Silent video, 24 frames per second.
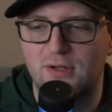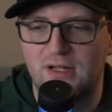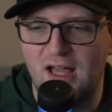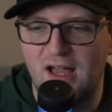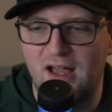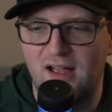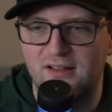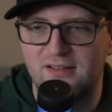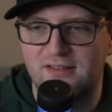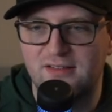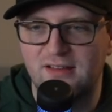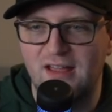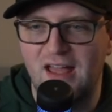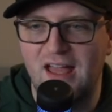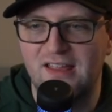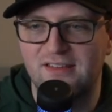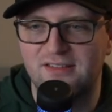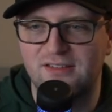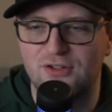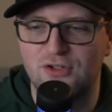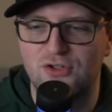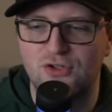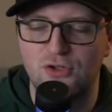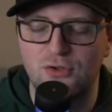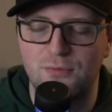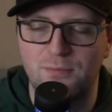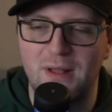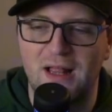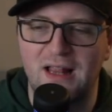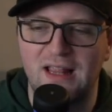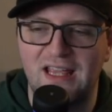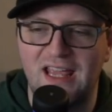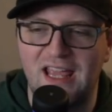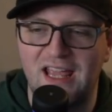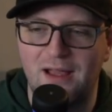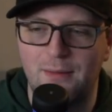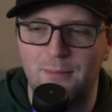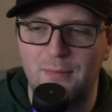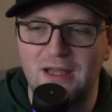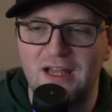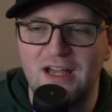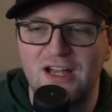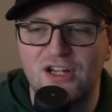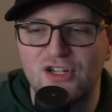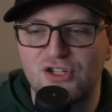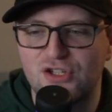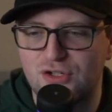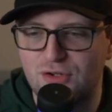guys, as Jude Bellingham
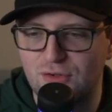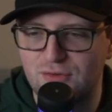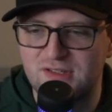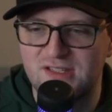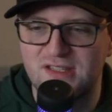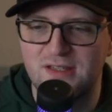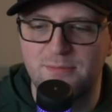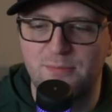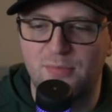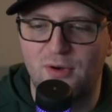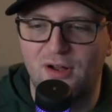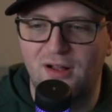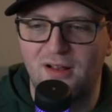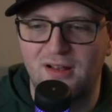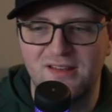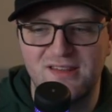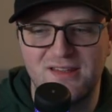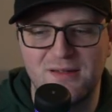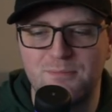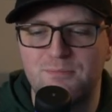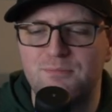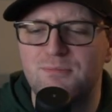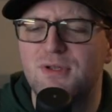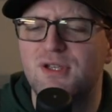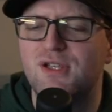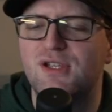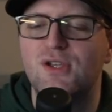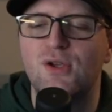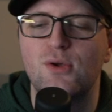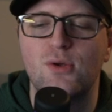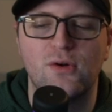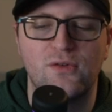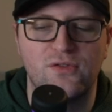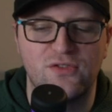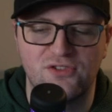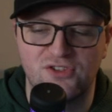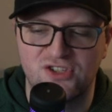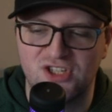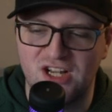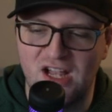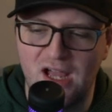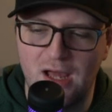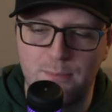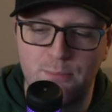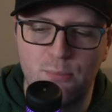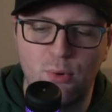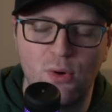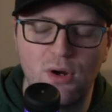shoots the ball. It's a beautiful
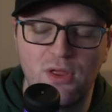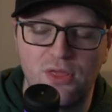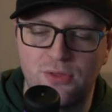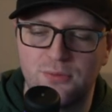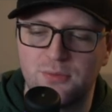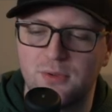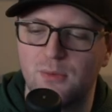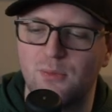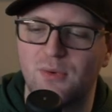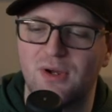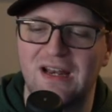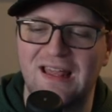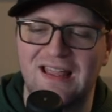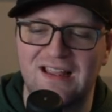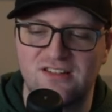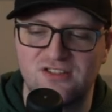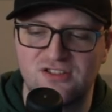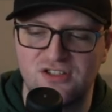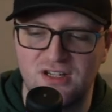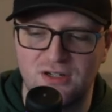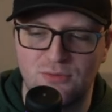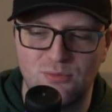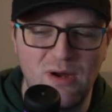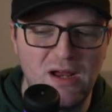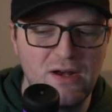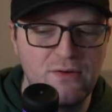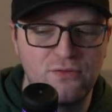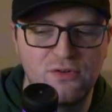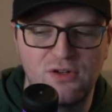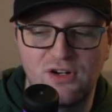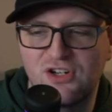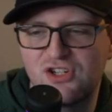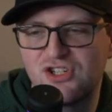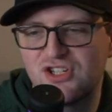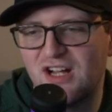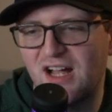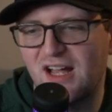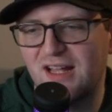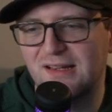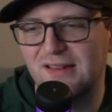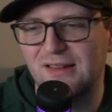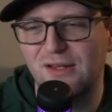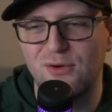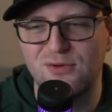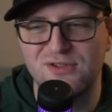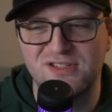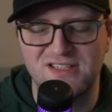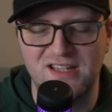shot, 0.31 XG, right-footed shot,
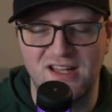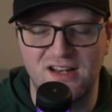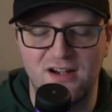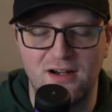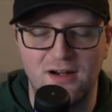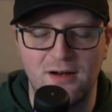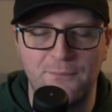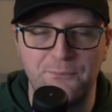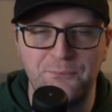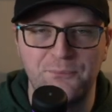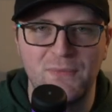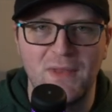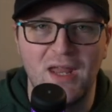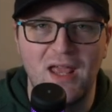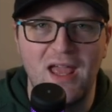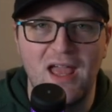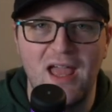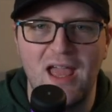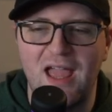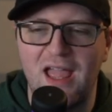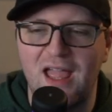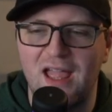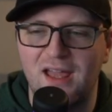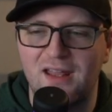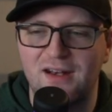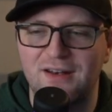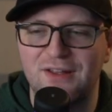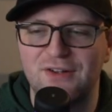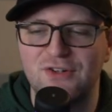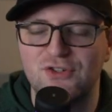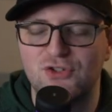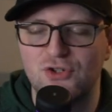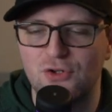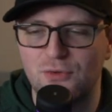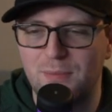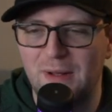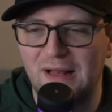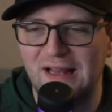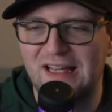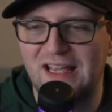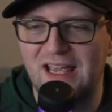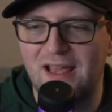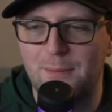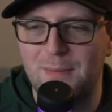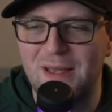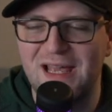low center, and Jude Bellingham